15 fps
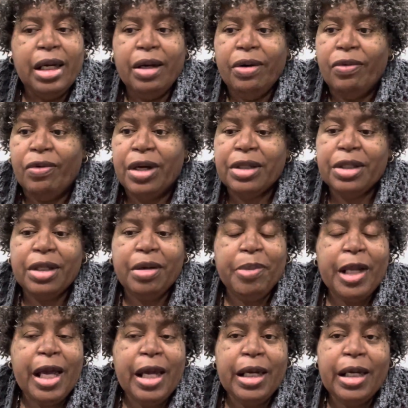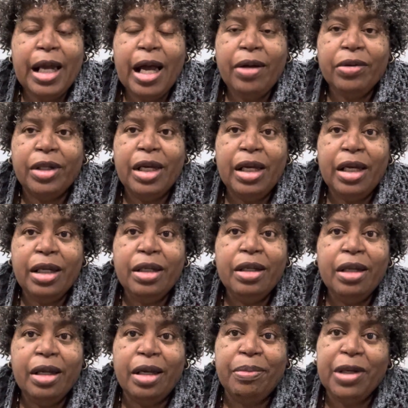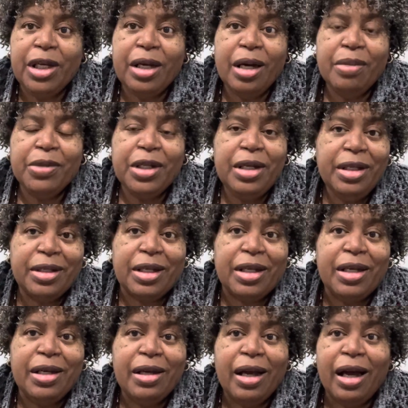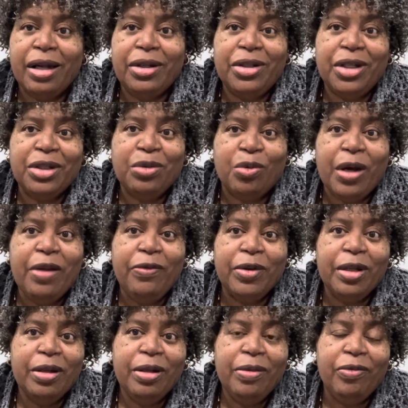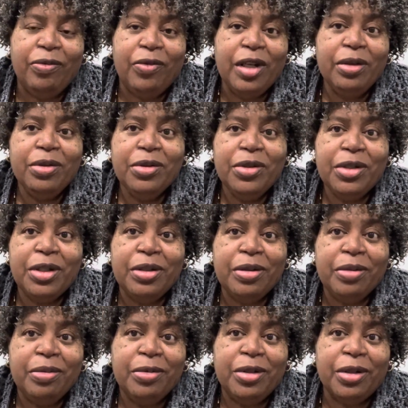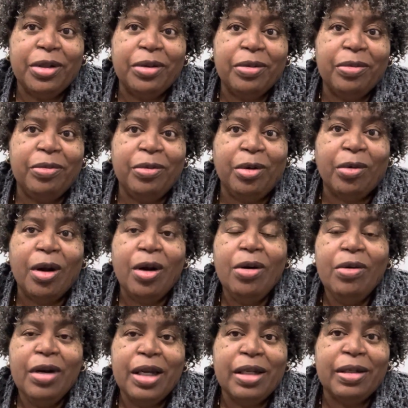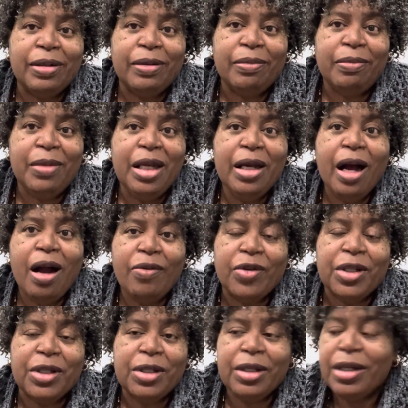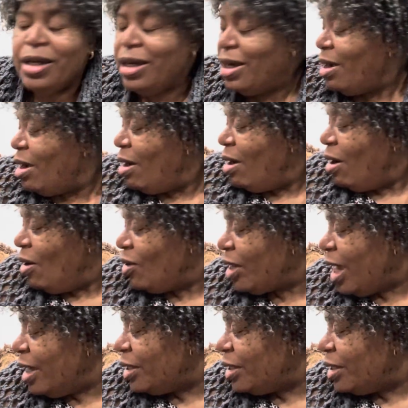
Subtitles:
once they're planted out, then it becomes easy. I just wait for the vittles to grow and me harvest. Okay,